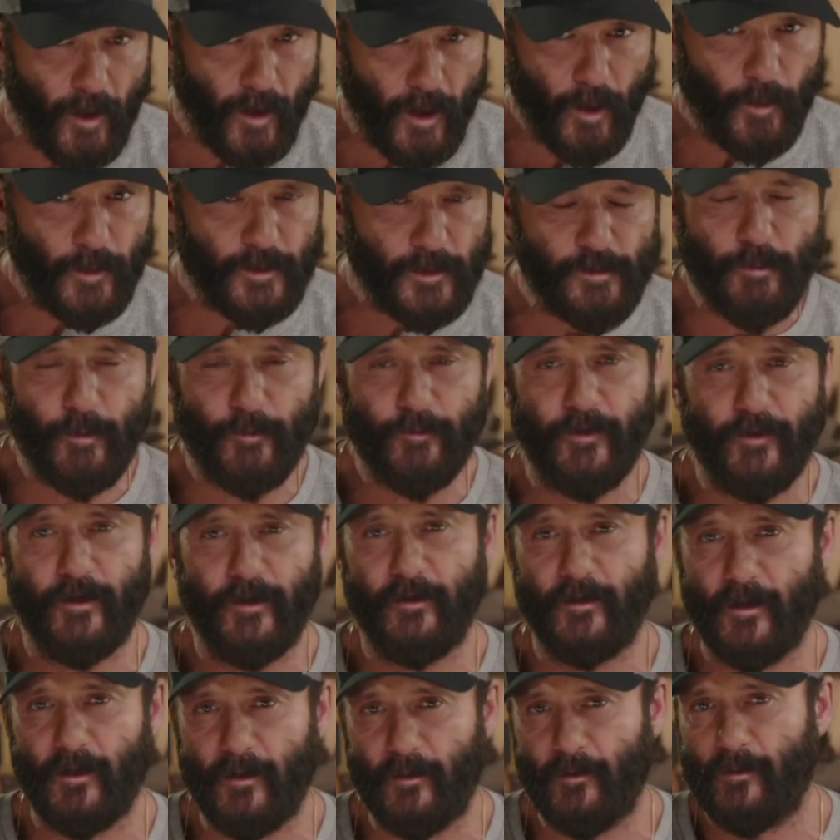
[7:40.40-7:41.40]
always
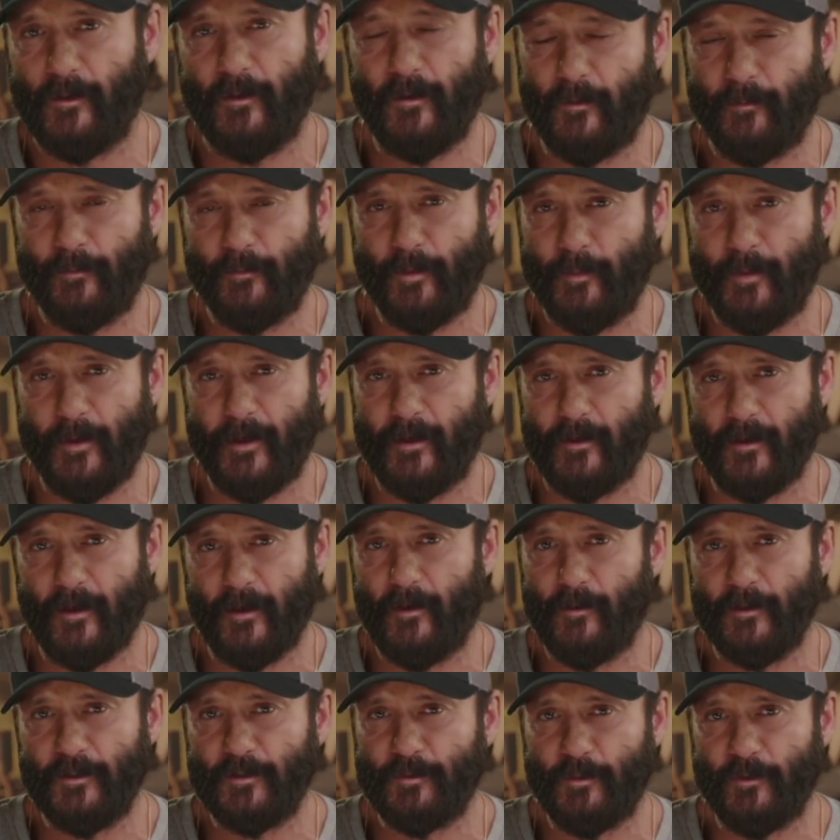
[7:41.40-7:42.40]
prepared,
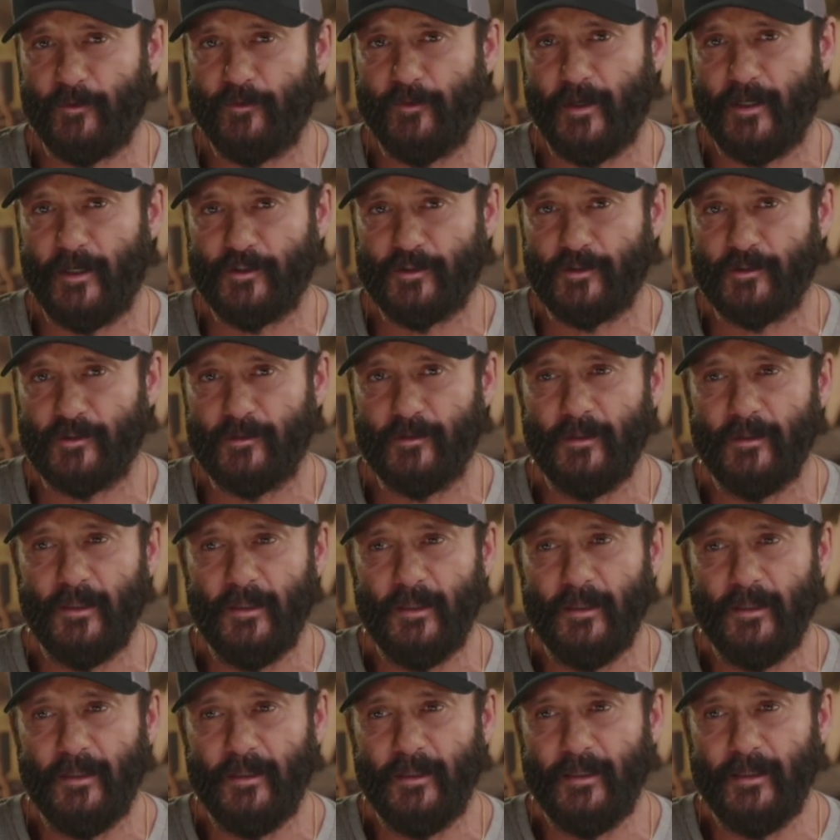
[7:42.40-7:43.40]
always professional.
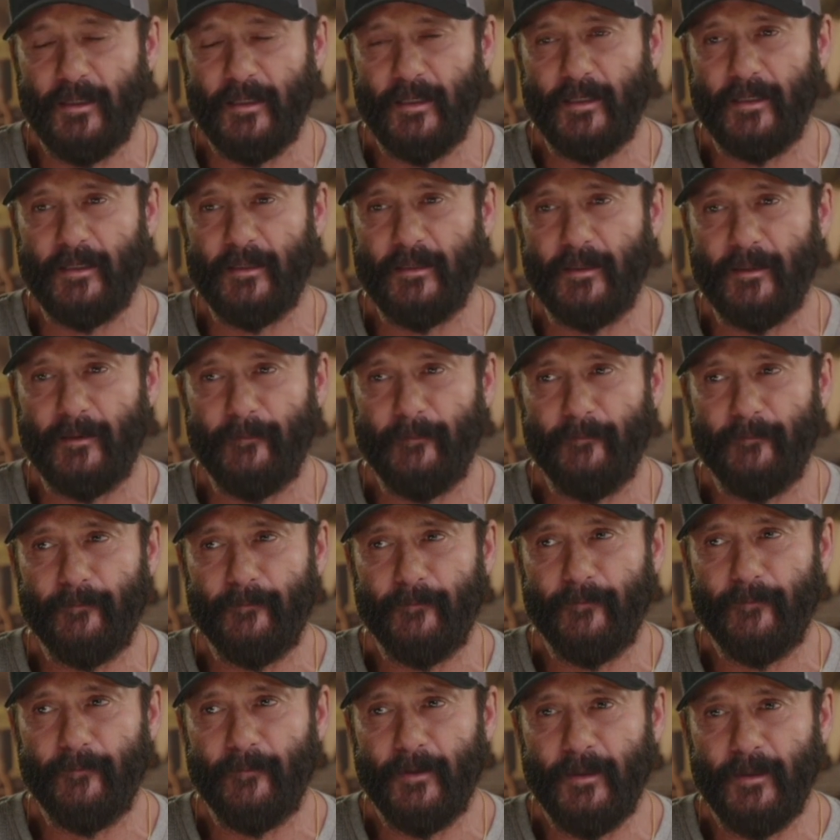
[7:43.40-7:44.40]
And
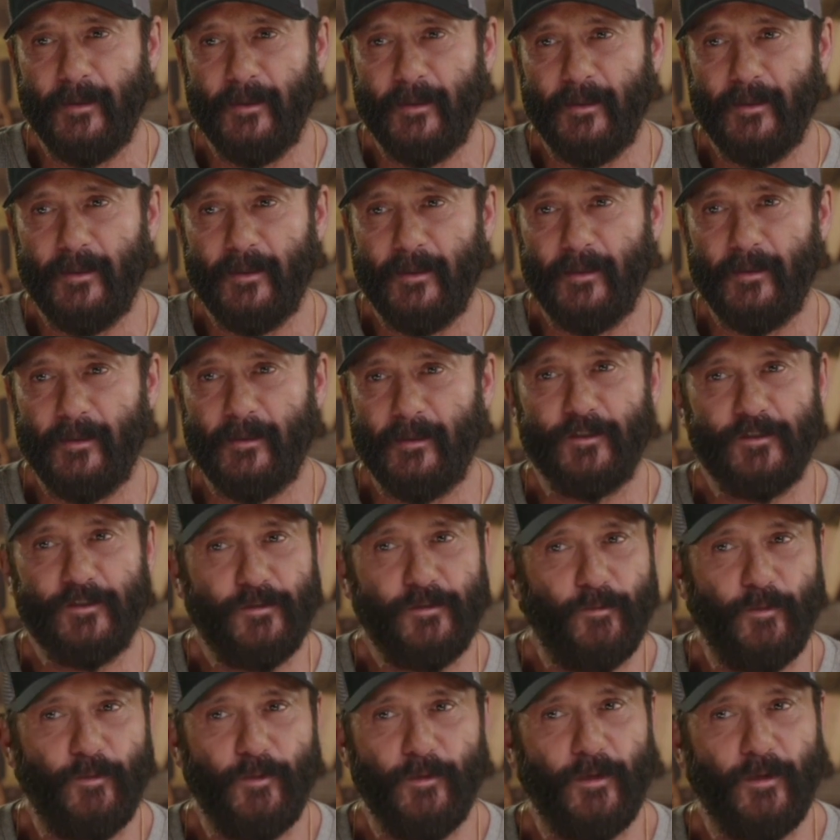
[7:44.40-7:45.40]

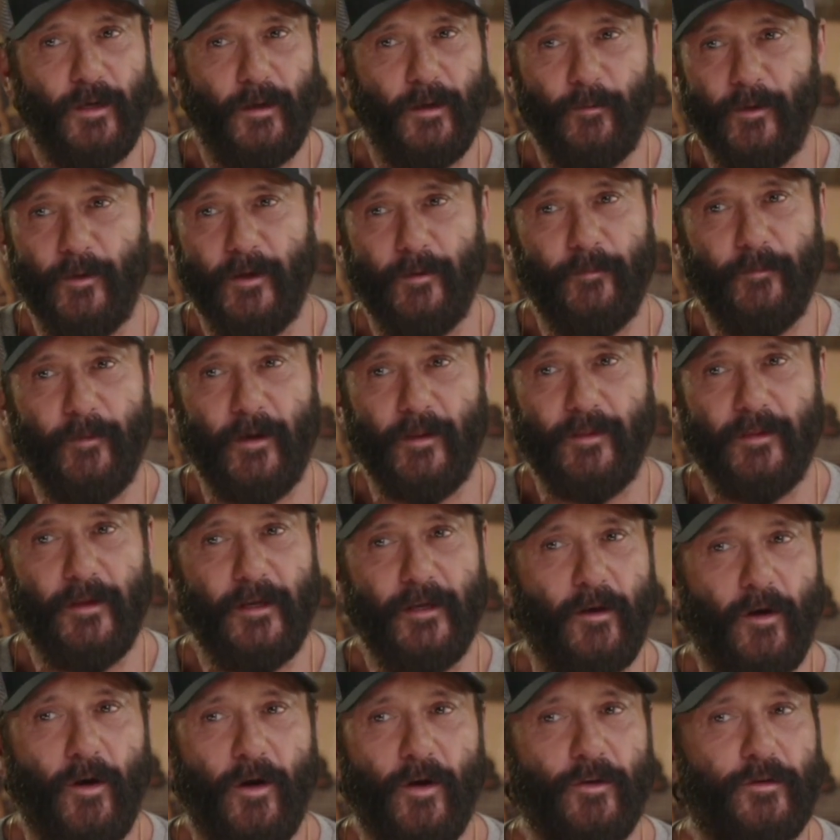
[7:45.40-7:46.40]
I
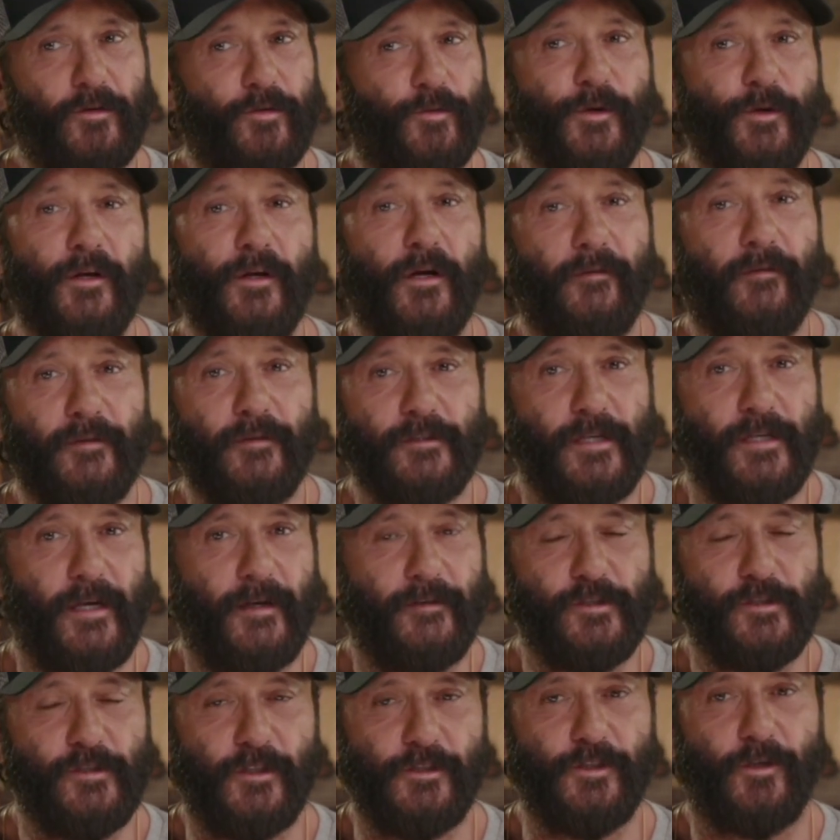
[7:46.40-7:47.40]
think all three of us
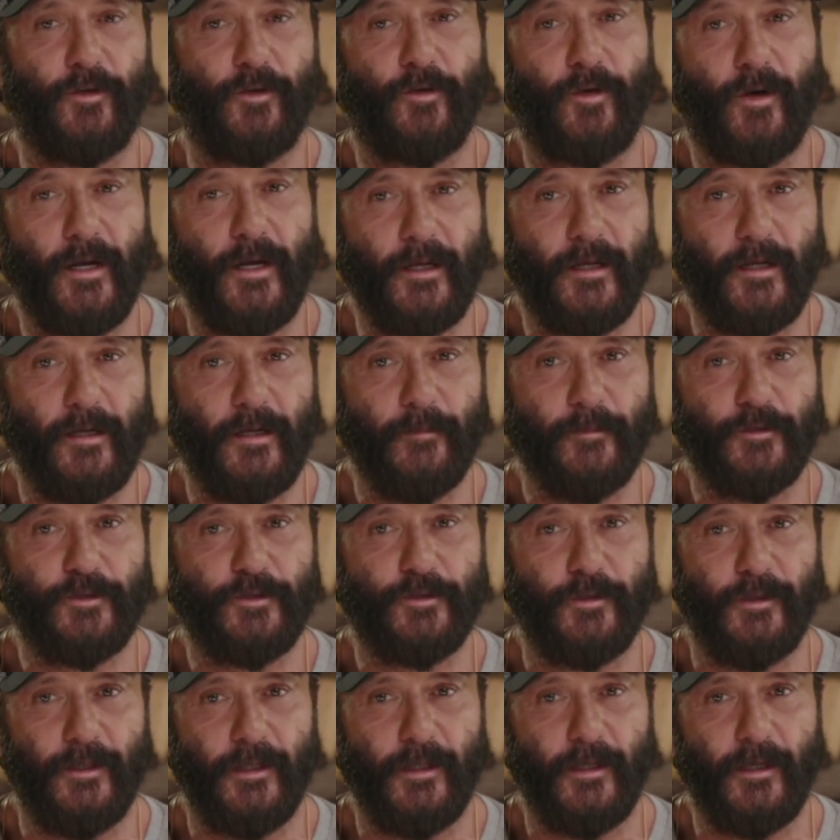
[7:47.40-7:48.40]
have such a great
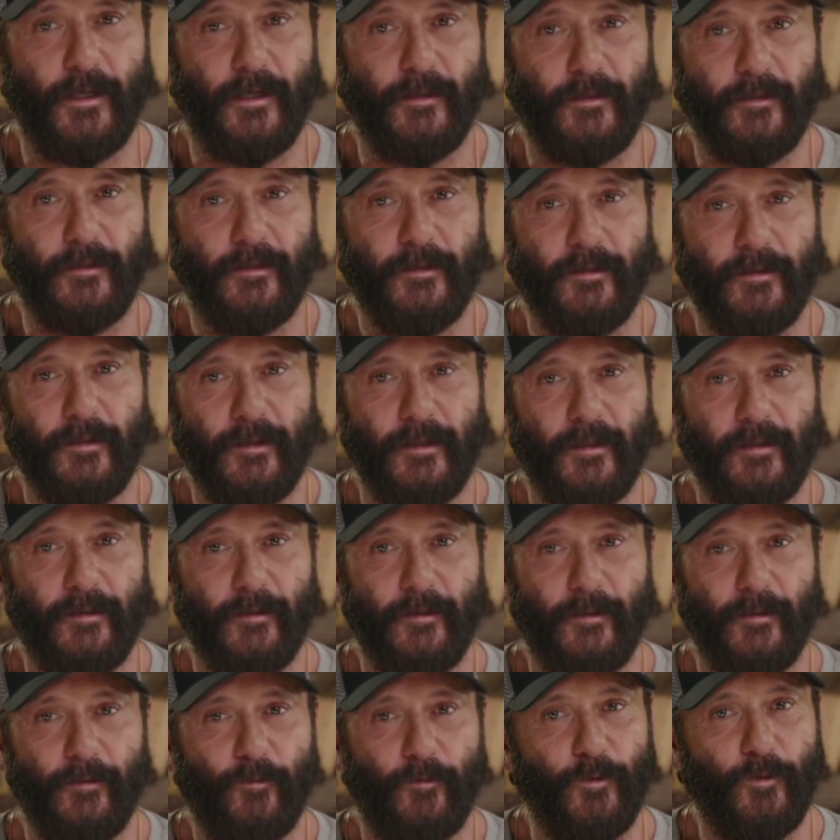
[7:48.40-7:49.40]
chemistry together. And
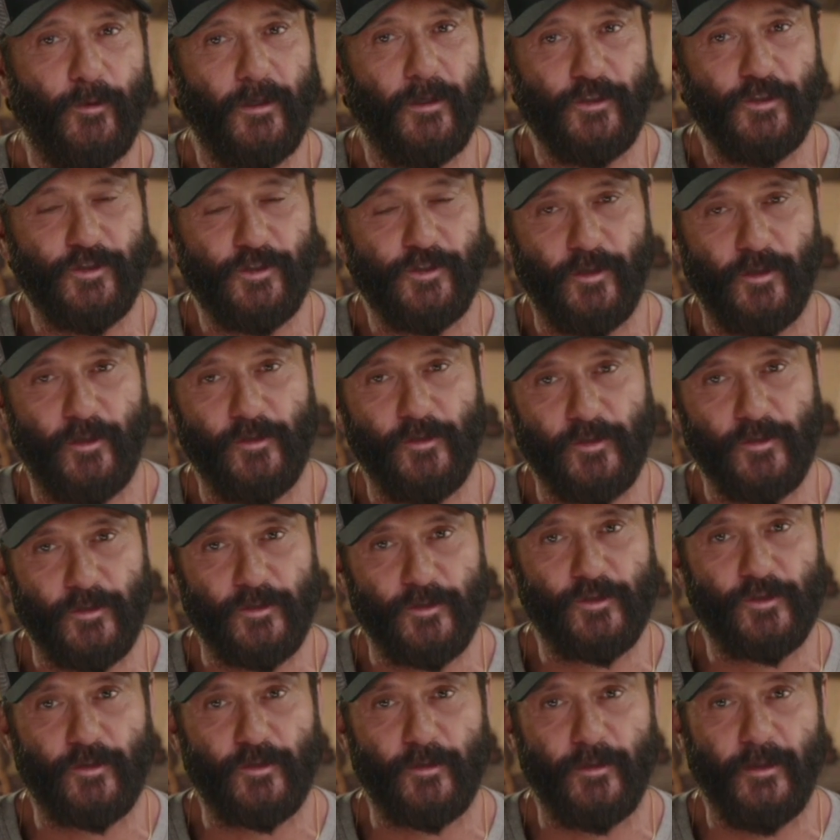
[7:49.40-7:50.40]
it really shows
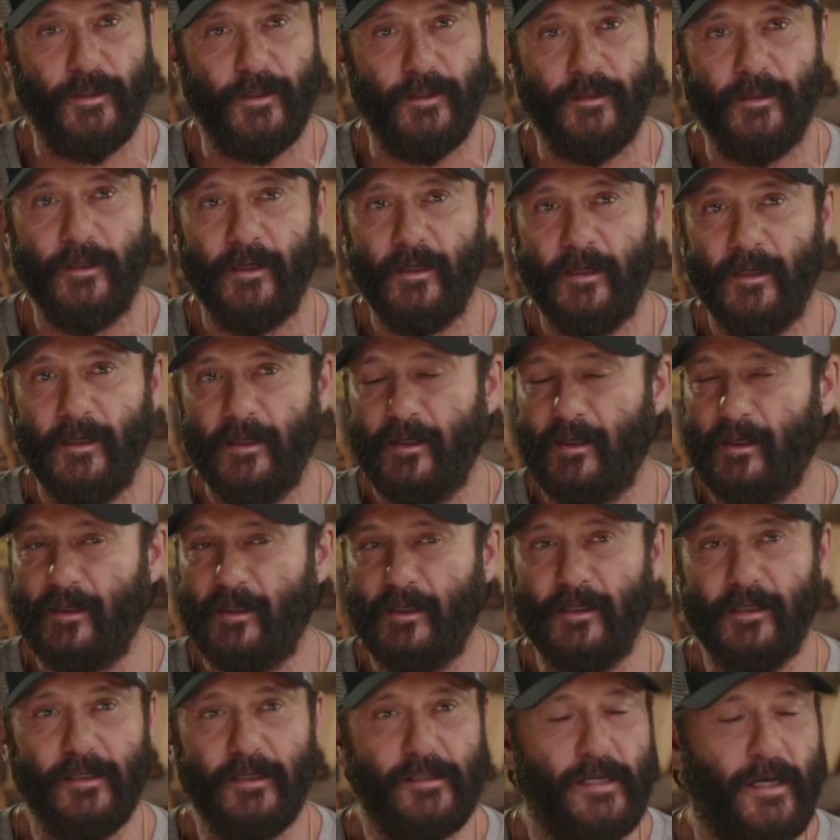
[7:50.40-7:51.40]
on screen.
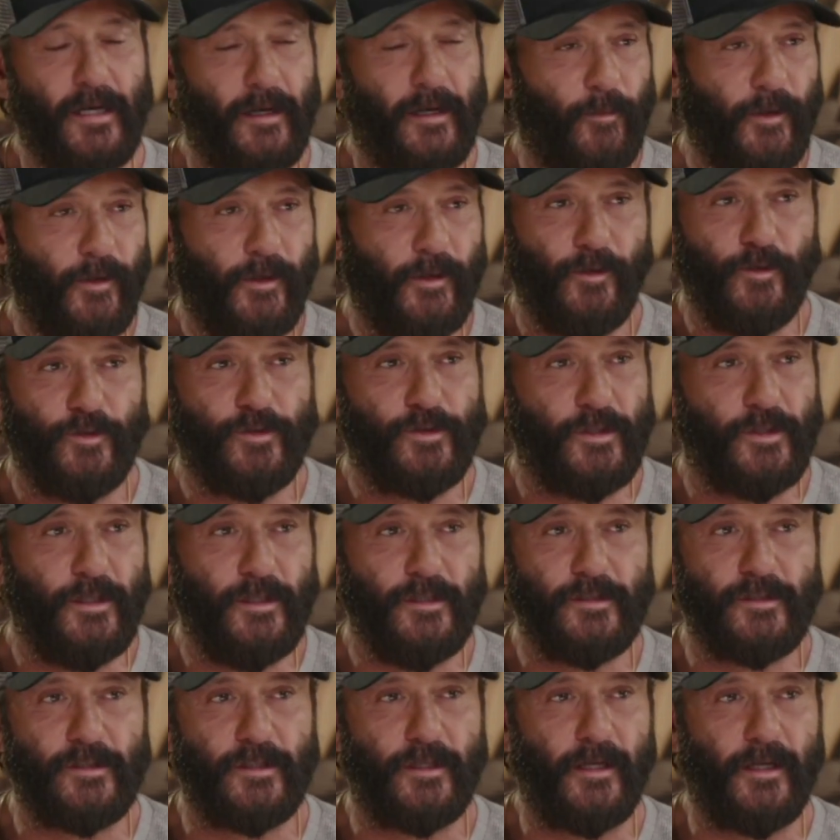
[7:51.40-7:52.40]
And anytime we do
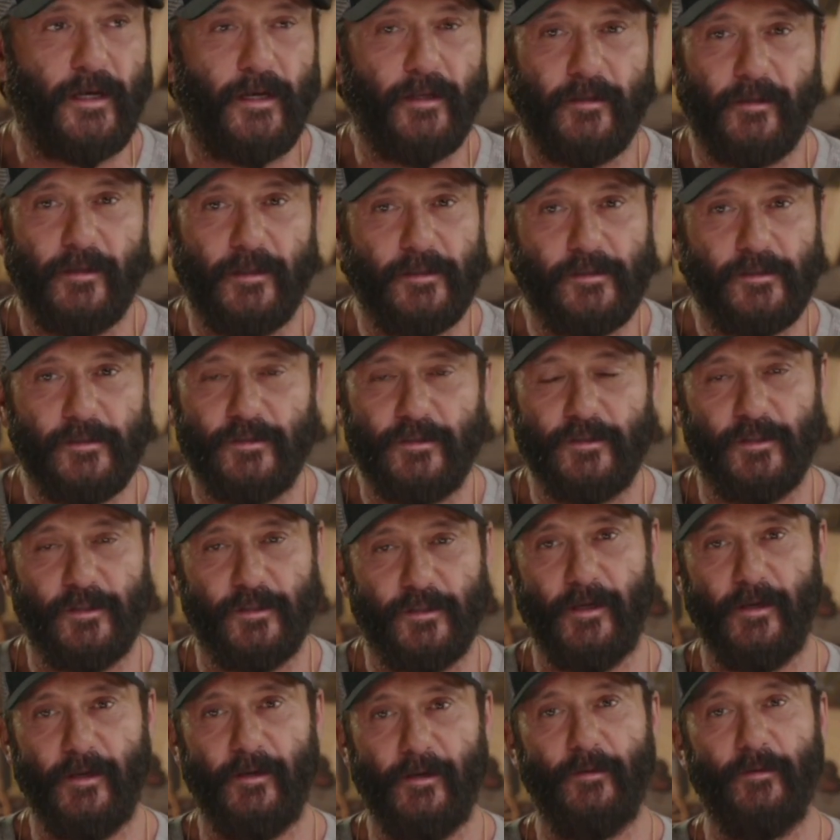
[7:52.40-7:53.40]
scenes together,
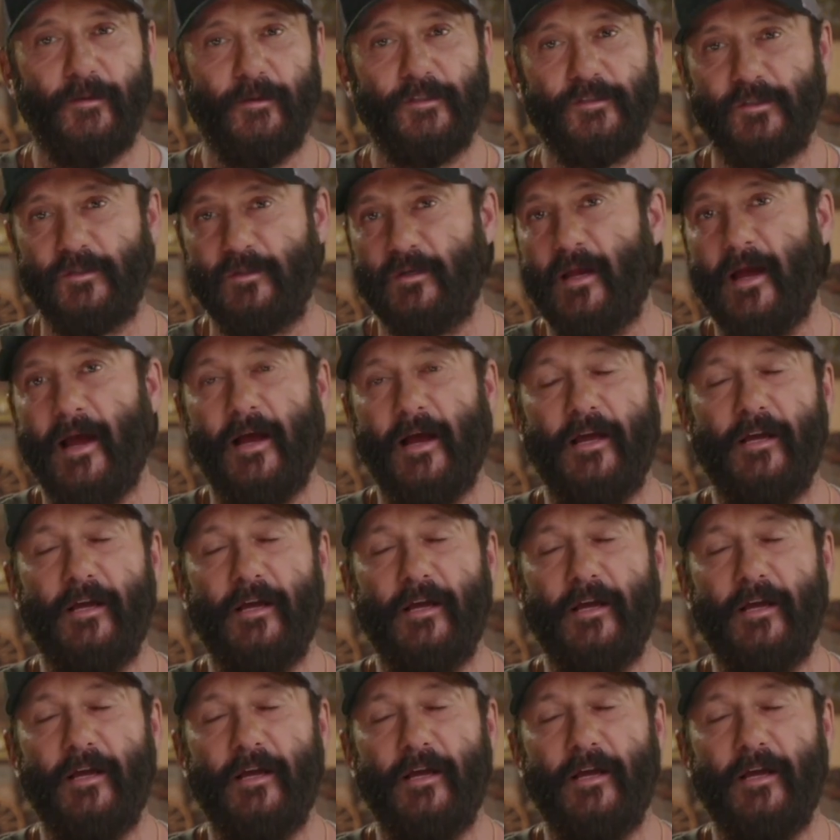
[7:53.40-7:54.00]
it